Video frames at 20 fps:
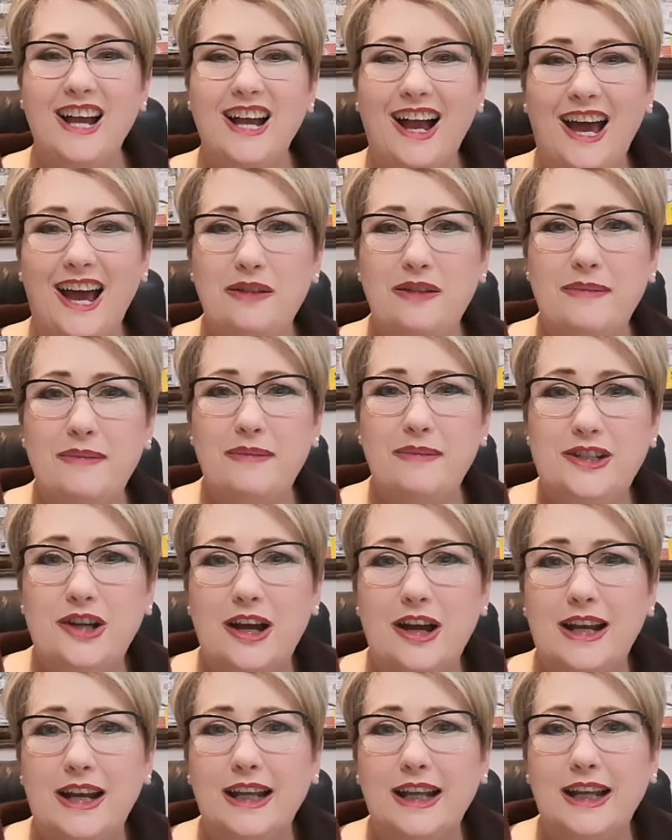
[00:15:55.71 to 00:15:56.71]
Hello, my
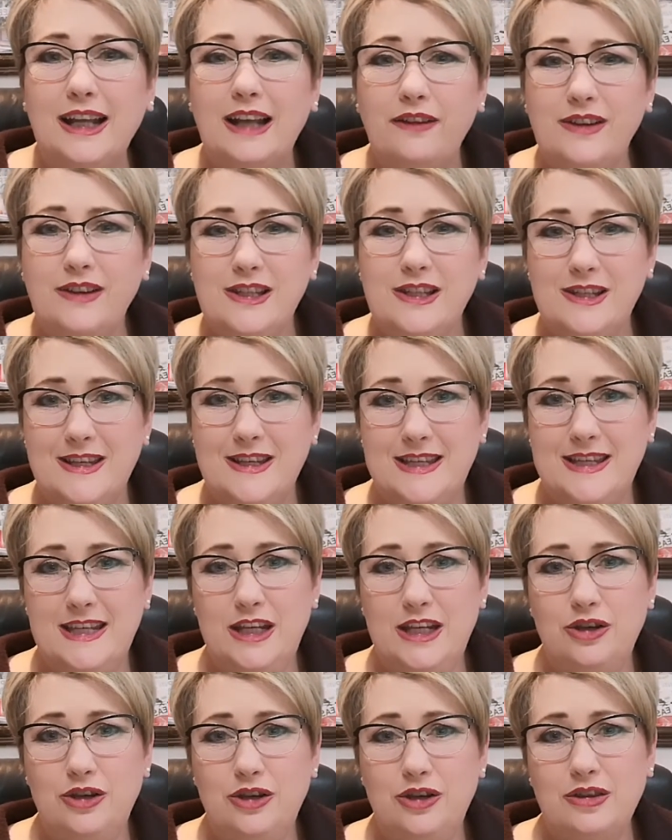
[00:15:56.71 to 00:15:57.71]
darling. Lovely to
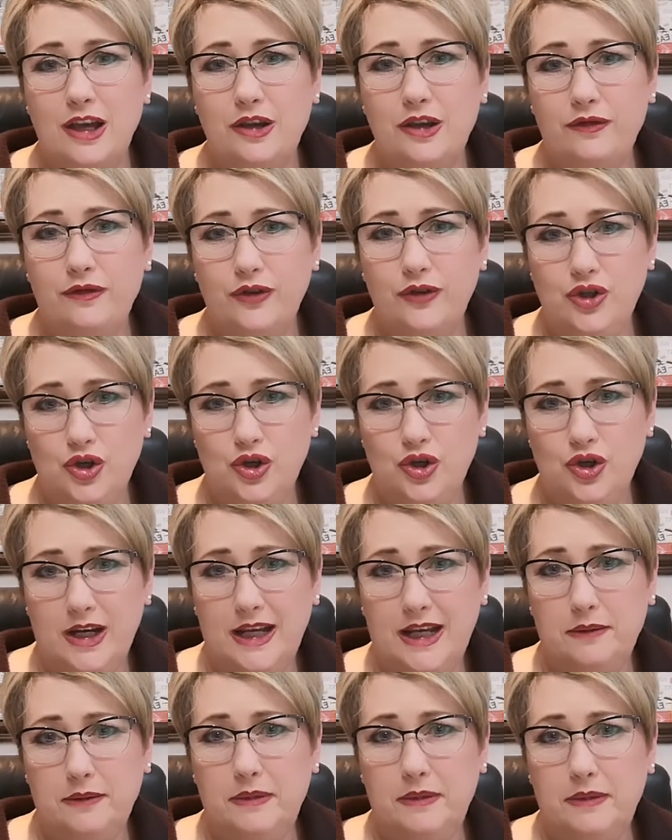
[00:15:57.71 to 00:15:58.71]
see you. Thank you for
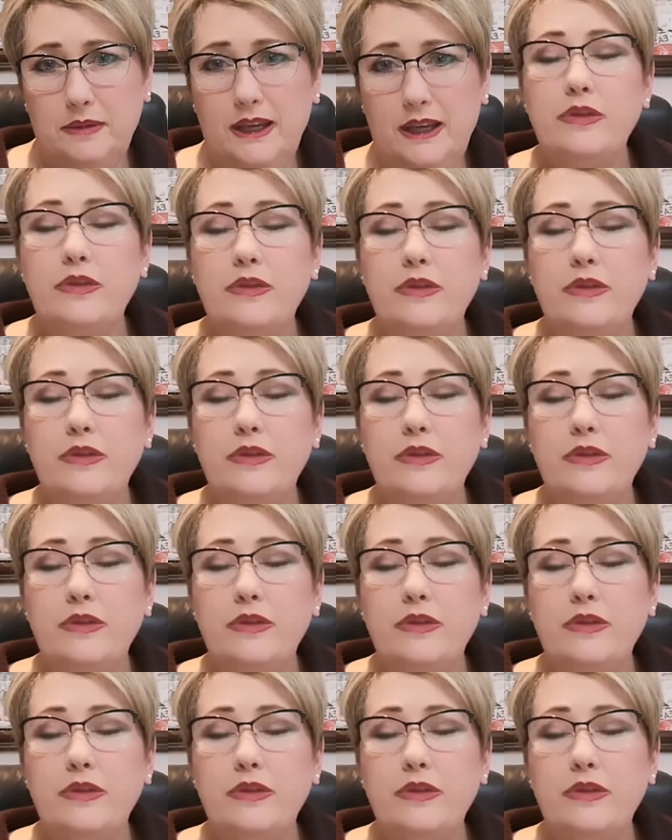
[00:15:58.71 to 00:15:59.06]
joining me.